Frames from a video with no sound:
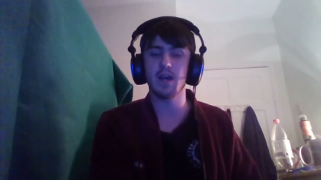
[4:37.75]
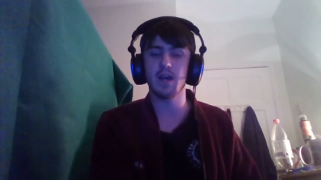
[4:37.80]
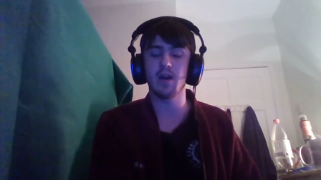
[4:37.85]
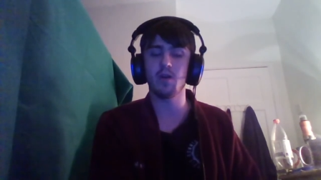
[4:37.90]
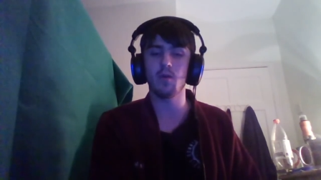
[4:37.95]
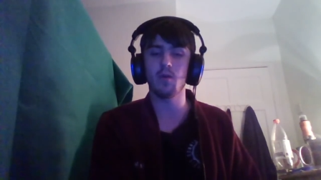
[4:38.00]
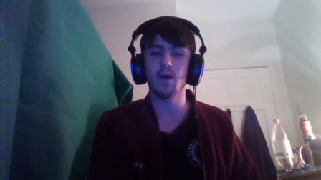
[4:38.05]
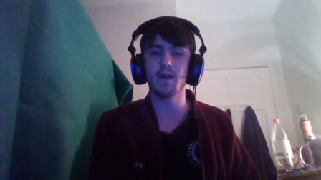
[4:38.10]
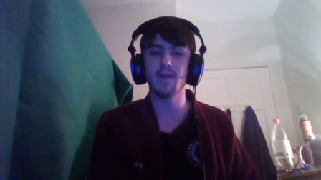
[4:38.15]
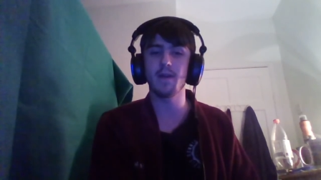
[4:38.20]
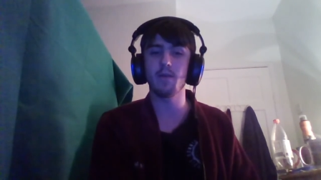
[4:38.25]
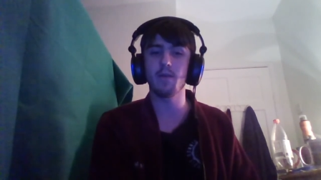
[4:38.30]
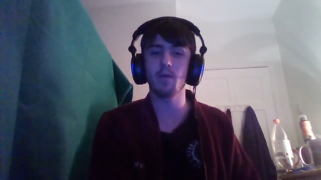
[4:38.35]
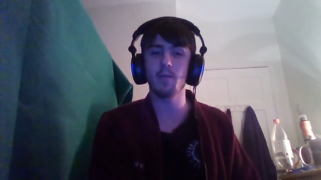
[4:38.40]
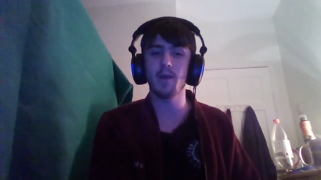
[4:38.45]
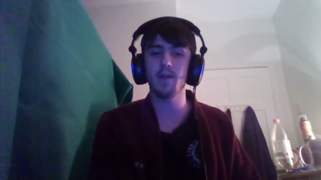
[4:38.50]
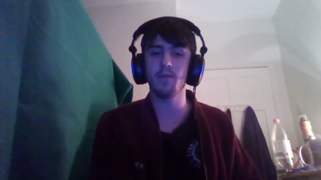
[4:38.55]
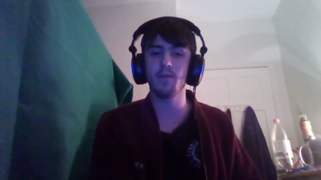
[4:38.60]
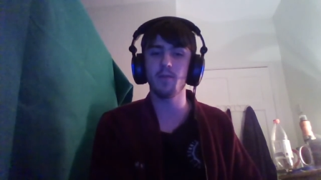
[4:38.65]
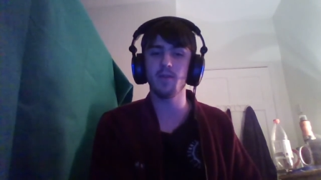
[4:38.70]
Oh, that
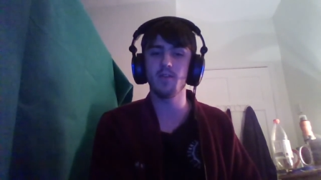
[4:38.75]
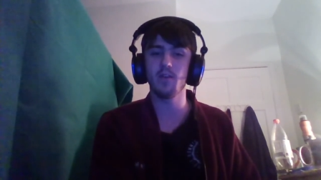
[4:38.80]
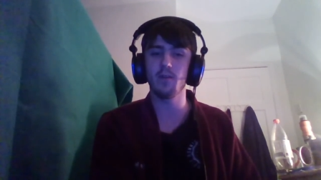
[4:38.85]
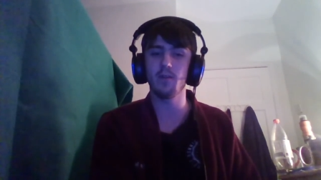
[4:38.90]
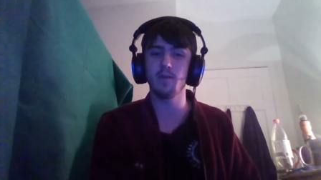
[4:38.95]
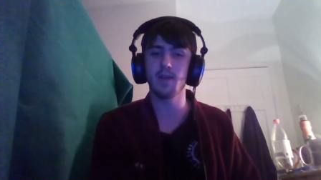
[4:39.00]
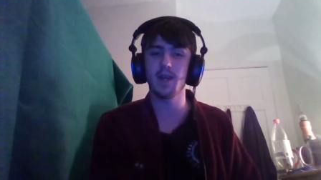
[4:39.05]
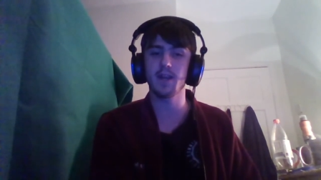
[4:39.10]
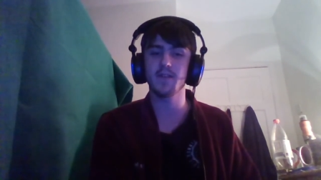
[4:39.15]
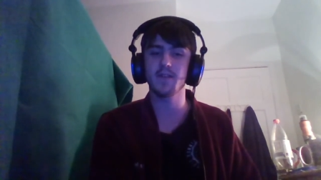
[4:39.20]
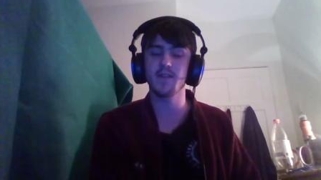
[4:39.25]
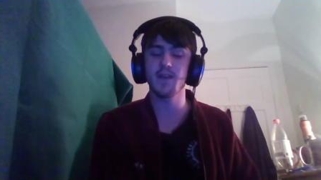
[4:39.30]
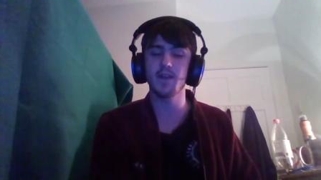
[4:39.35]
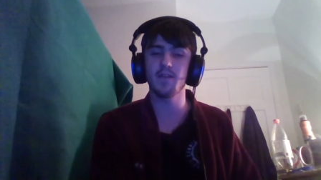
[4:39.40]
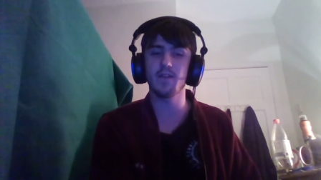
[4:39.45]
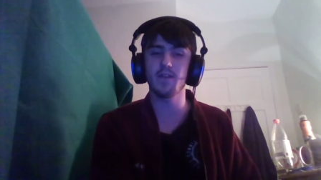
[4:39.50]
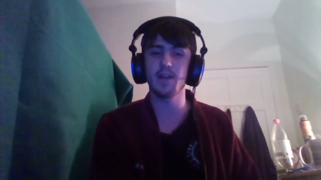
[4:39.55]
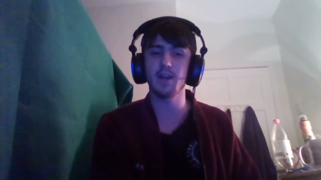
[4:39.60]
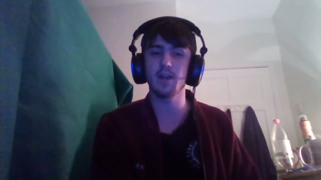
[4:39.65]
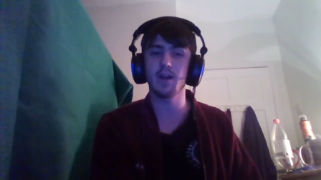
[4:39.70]
reminds me too. Next
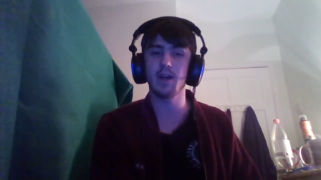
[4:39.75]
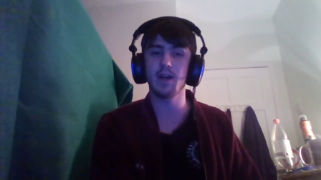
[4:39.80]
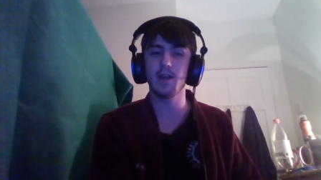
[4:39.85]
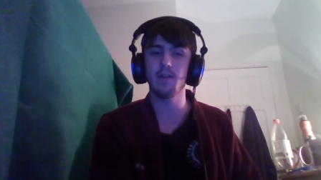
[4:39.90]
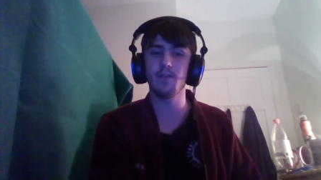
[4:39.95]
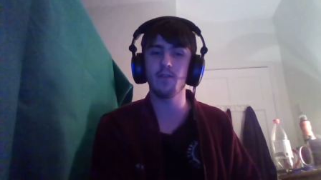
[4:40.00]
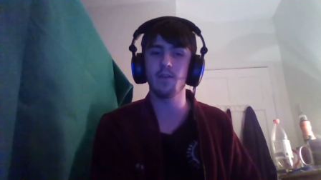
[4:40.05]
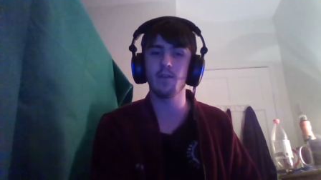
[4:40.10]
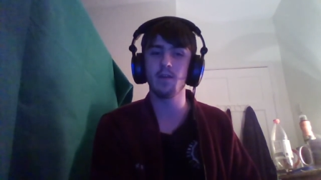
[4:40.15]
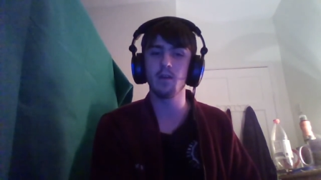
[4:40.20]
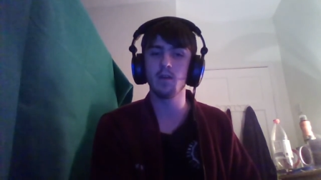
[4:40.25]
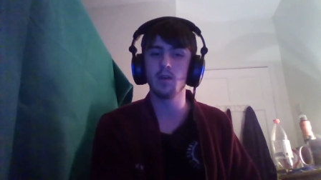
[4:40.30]
Thursday, guys,